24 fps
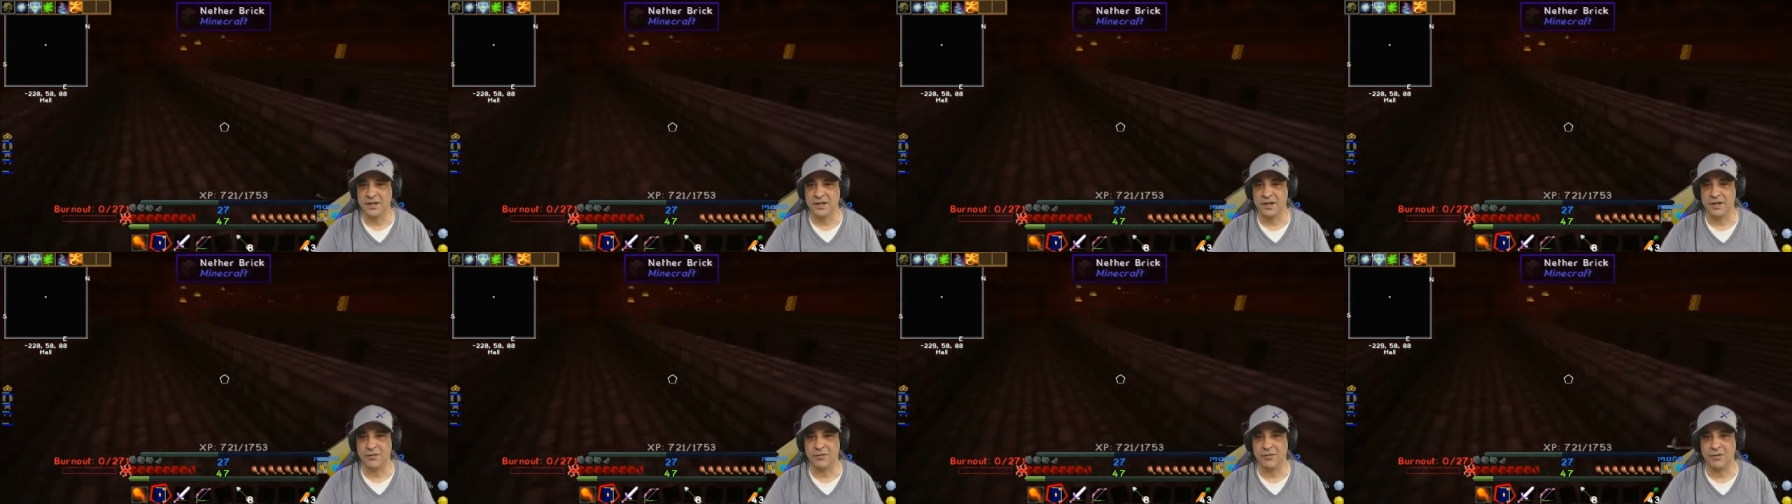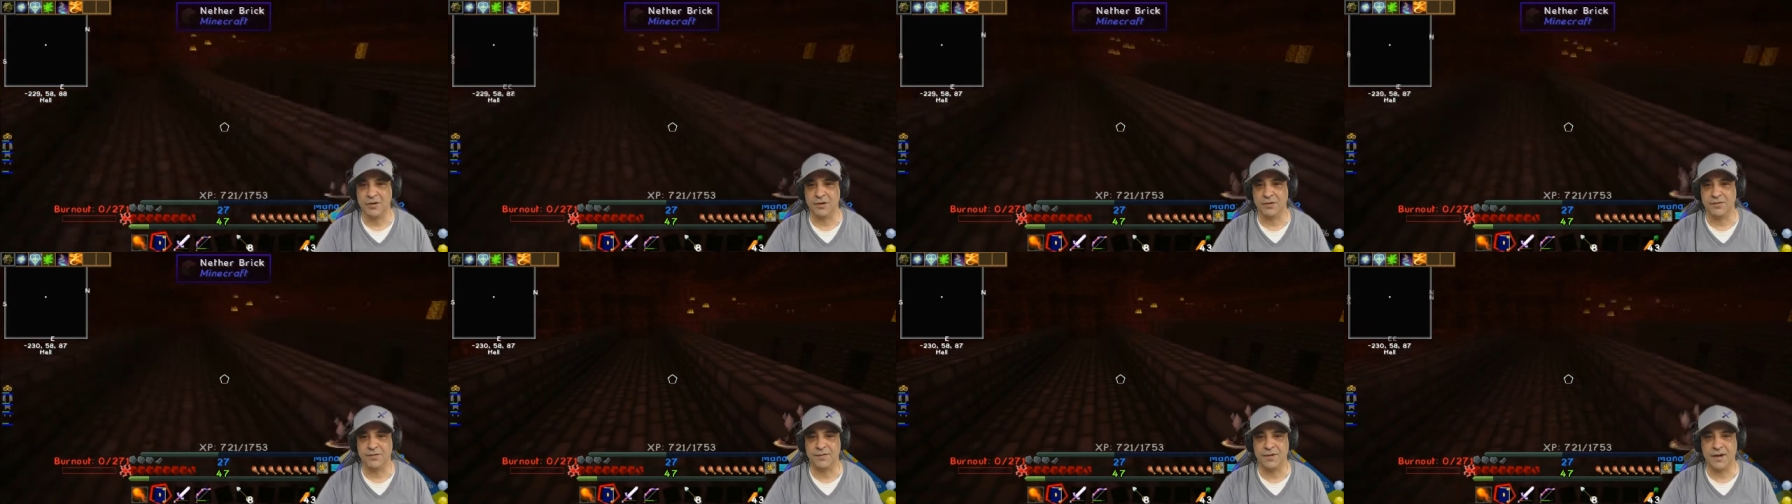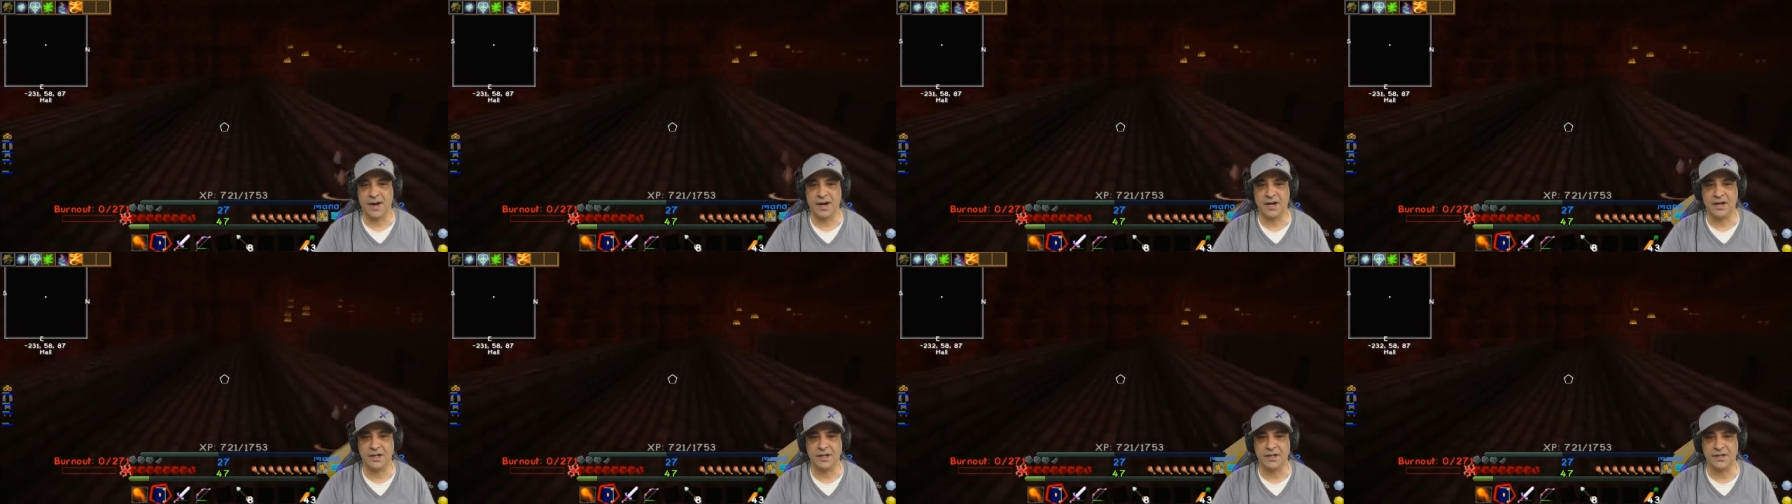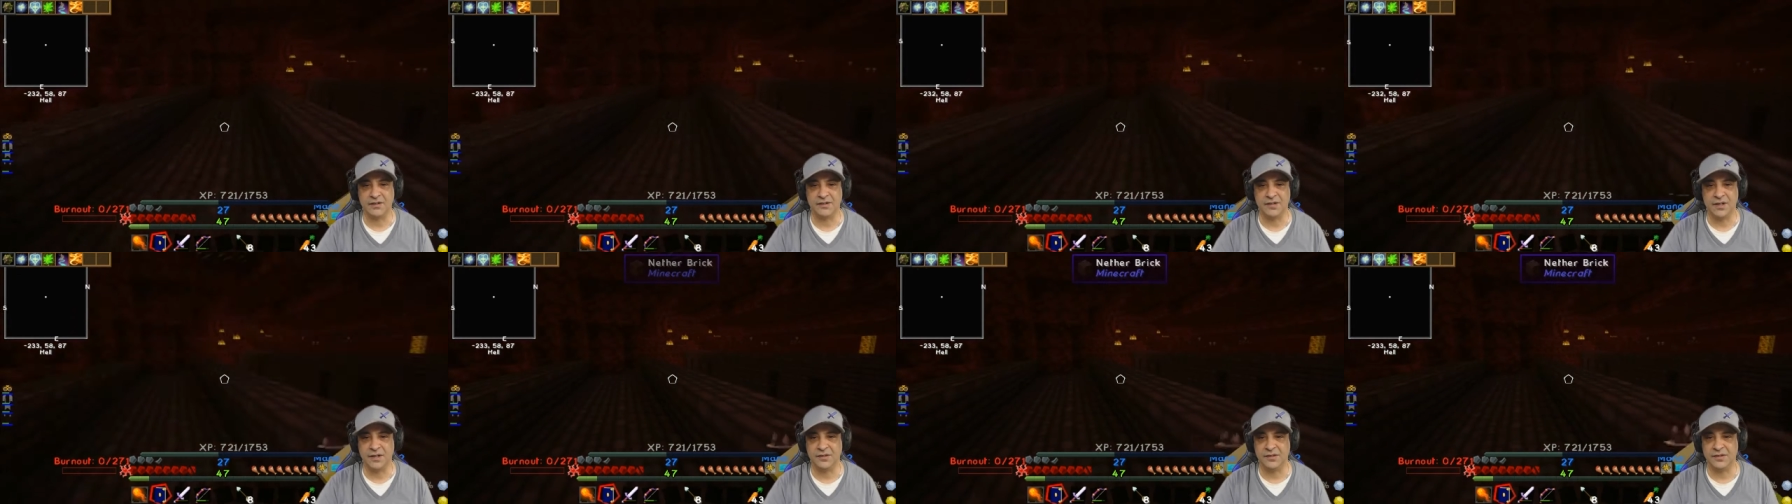If we could find any
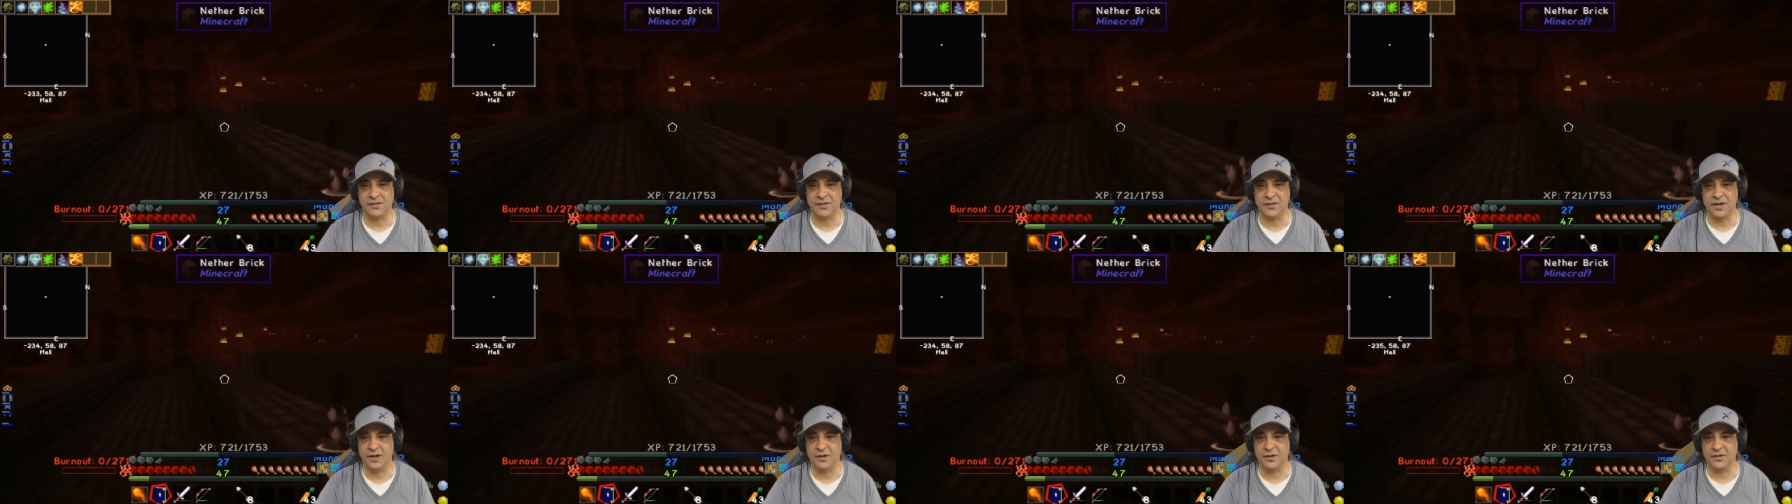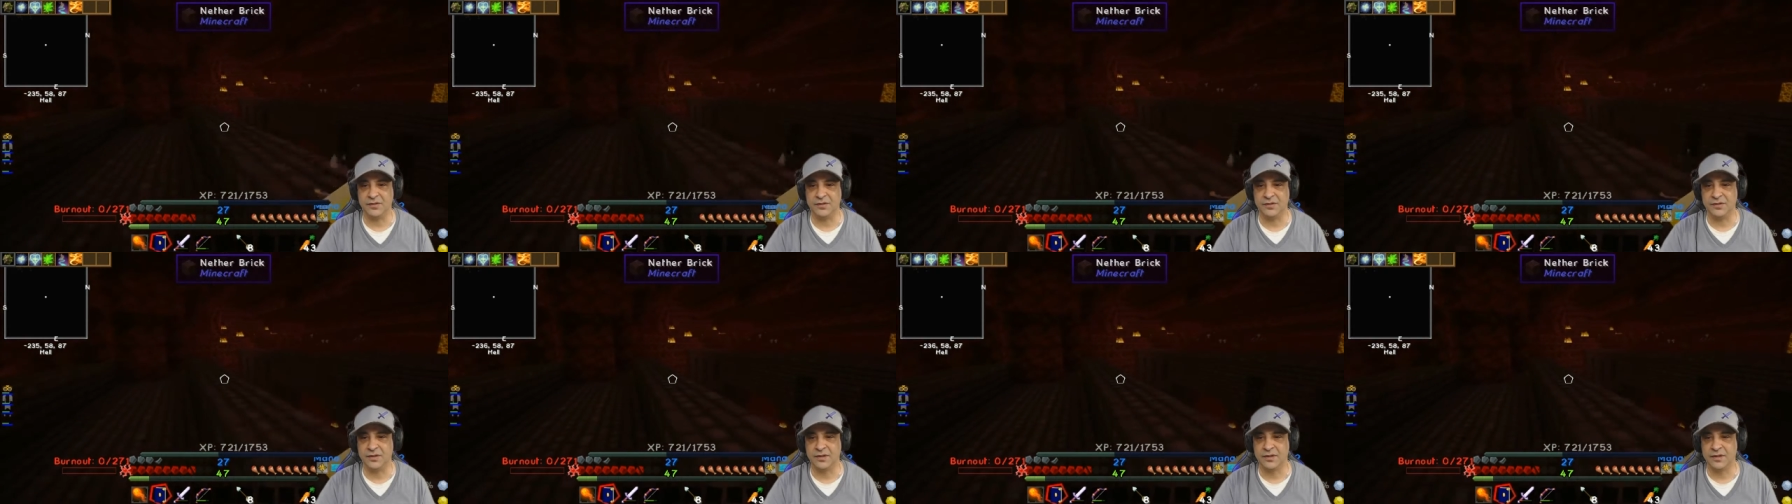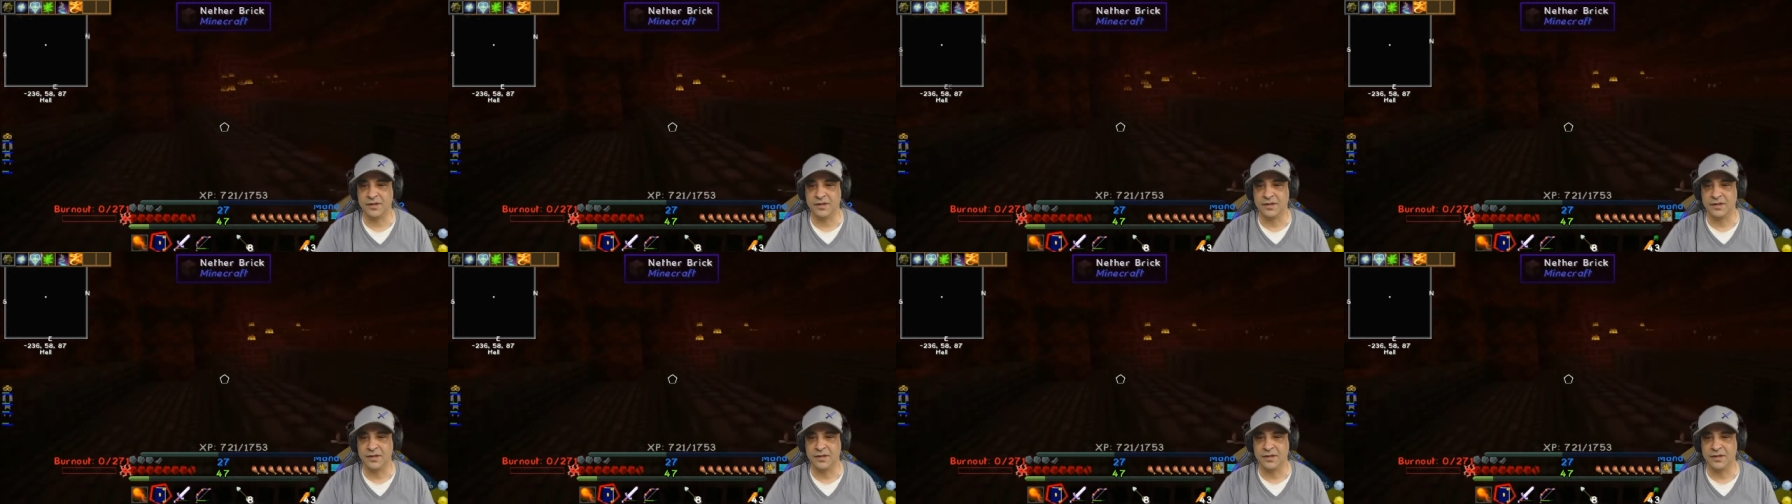sunstones.